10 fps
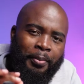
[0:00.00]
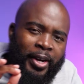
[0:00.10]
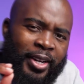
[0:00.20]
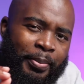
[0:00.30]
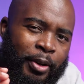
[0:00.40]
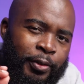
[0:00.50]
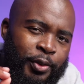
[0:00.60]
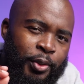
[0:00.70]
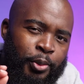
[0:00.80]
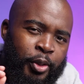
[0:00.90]
Buying a pair of
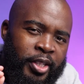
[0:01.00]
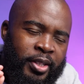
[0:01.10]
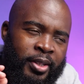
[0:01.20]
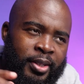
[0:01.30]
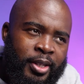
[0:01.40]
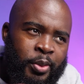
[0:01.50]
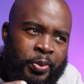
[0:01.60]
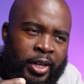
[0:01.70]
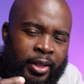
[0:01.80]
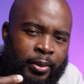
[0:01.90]
studio monitors is
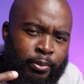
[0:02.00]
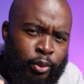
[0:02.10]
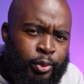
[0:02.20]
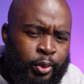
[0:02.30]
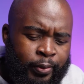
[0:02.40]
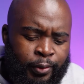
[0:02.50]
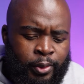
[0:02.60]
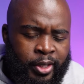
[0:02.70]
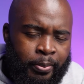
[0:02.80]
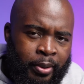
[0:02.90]
probably the most
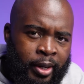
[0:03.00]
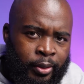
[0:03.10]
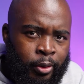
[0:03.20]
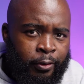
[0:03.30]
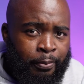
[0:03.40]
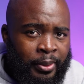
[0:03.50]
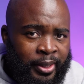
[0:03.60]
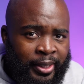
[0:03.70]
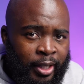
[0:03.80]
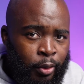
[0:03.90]
confusing part of
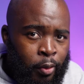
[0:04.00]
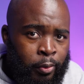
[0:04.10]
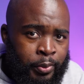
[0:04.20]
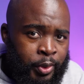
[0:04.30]
building a home